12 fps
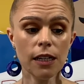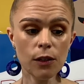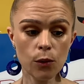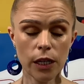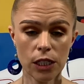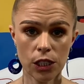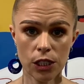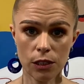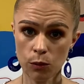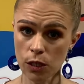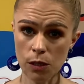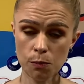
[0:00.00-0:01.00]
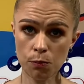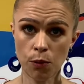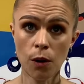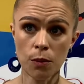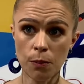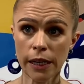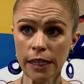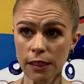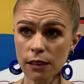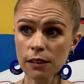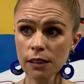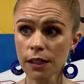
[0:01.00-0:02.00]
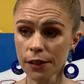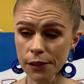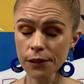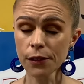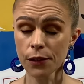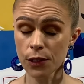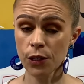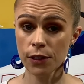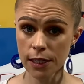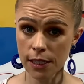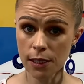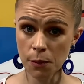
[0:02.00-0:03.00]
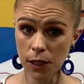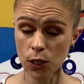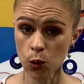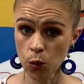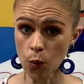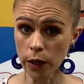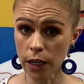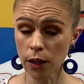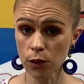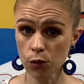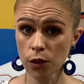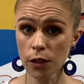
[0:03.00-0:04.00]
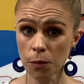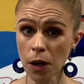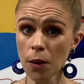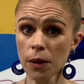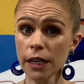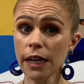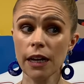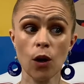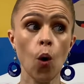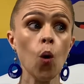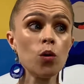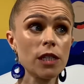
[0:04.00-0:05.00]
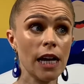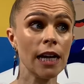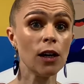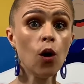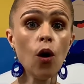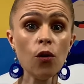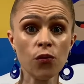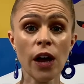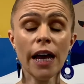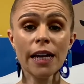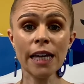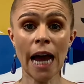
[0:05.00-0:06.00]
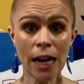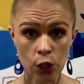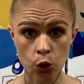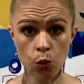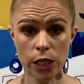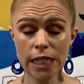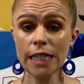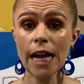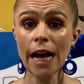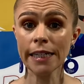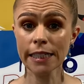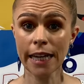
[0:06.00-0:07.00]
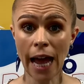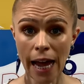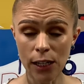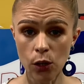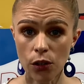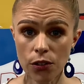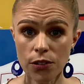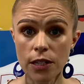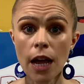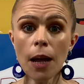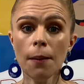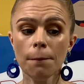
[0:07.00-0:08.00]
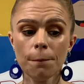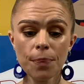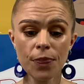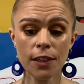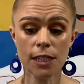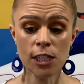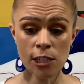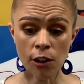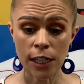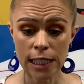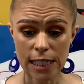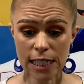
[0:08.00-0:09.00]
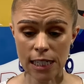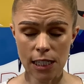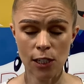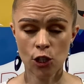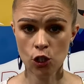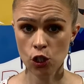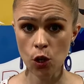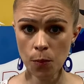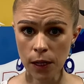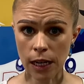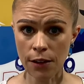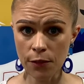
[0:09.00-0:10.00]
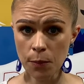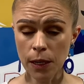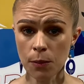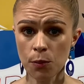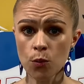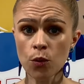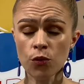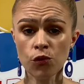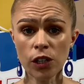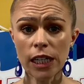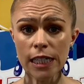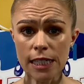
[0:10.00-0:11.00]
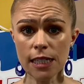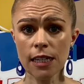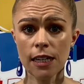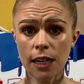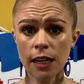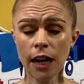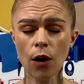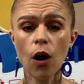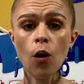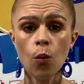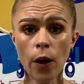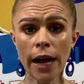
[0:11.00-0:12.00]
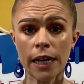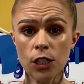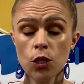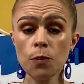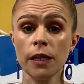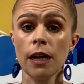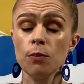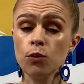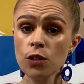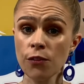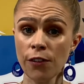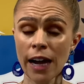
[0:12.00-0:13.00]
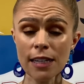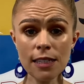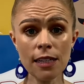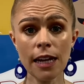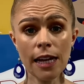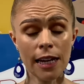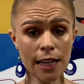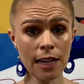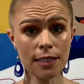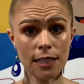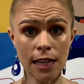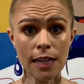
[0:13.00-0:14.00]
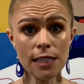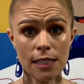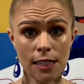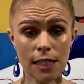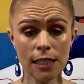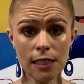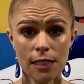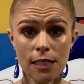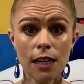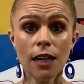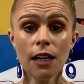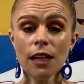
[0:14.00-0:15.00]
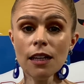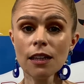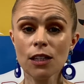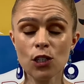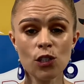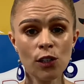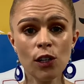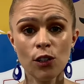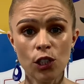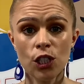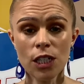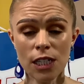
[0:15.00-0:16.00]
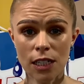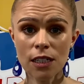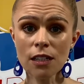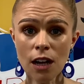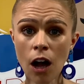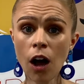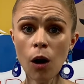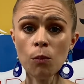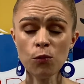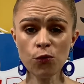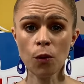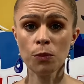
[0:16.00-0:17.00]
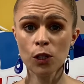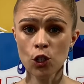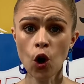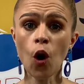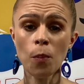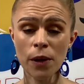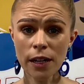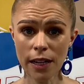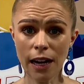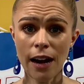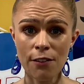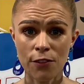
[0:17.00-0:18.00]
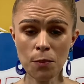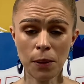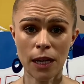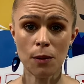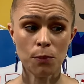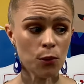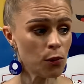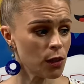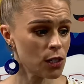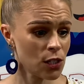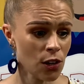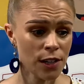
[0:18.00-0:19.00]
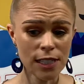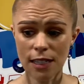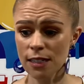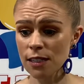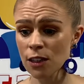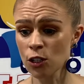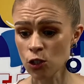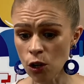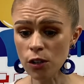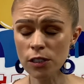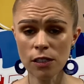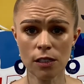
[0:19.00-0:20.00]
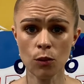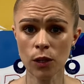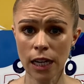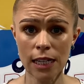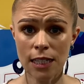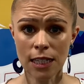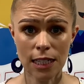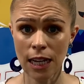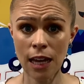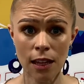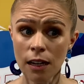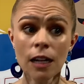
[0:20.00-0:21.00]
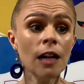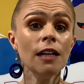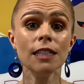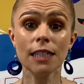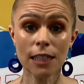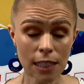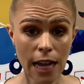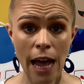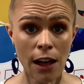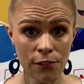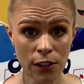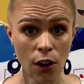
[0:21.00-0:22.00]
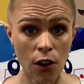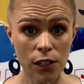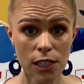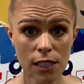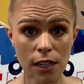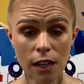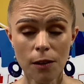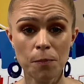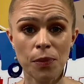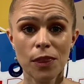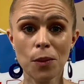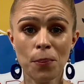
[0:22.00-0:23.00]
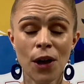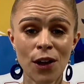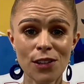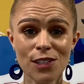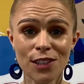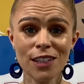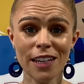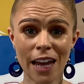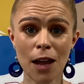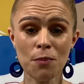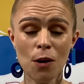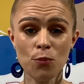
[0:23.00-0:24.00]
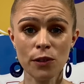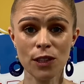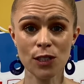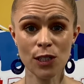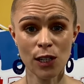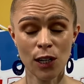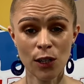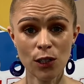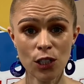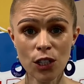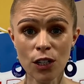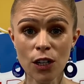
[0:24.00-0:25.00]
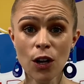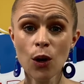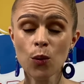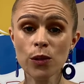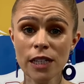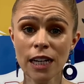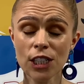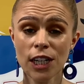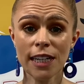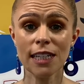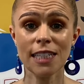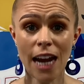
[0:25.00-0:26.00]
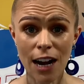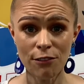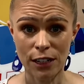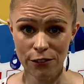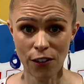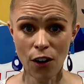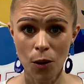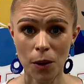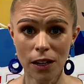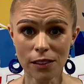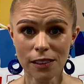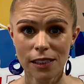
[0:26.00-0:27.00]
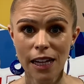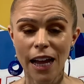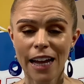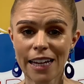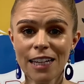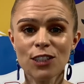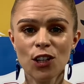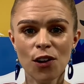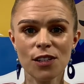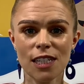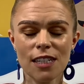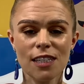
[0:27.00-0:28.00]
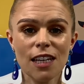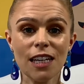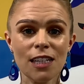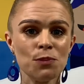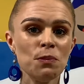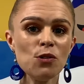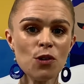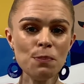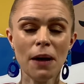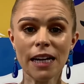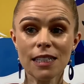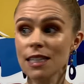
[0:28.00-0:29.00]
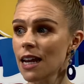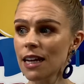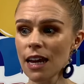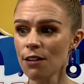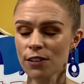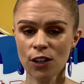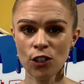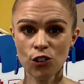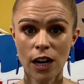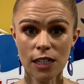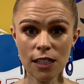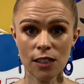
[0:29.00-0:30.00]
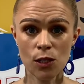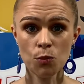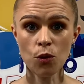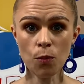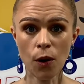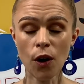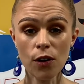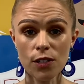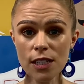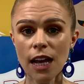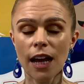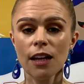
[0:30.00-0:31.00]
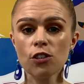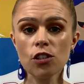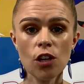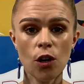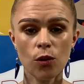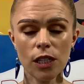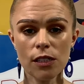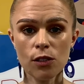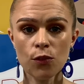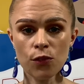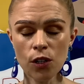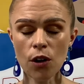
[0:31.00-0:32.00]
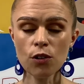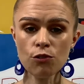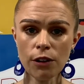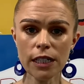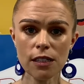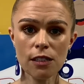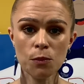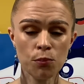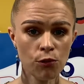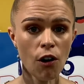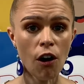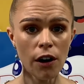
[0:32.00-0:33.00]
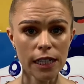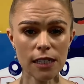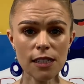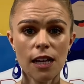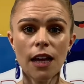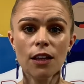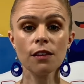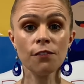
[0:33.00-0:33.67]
which was probably, you know, not too dissimilar to what we're going through at the moment, it caused a lot of casualty and chaos. The scientists and the super clever people were really seeking out a way to be able to vaccinate against that disease. The solution didn't come from the top clever people. The scientists and the doctors that were getting together didn't have an answer. The person that came up with the solution was actually a dairy farmer. He'd noticed that his milkmaids never contracted smallpox, and so it's of no great surprise the